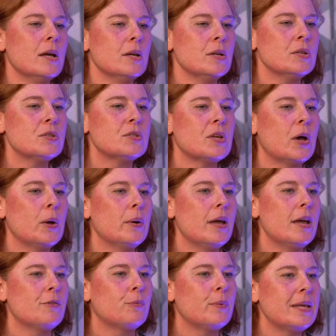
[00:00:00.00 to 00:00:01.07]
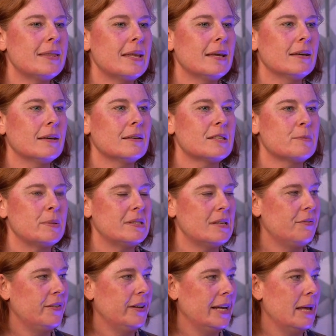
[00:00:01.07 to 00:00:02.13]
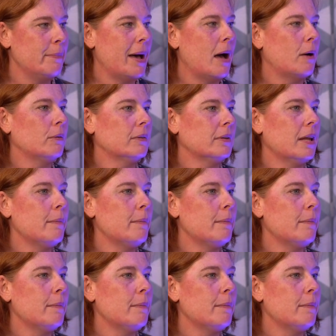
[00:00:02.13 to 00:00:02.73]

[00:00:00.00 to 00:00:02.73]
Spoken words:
So if we think specifically about